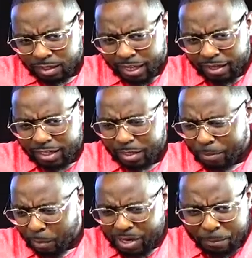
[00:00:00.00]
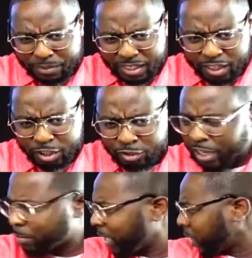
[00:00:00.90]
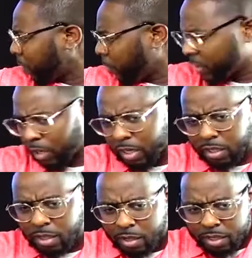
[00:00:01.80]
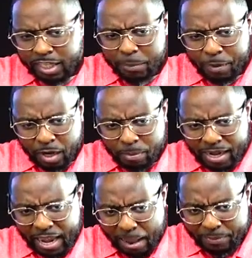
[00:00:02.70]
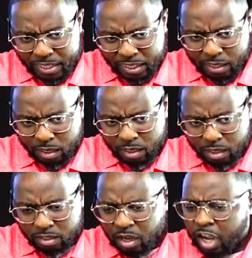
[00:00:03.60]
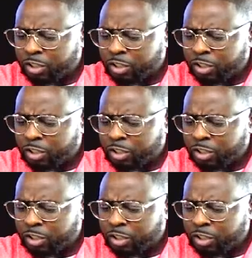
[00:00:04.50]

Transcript: Care nothing about what I'm saying. Stress myself over trying to keep everybody happy here. Right.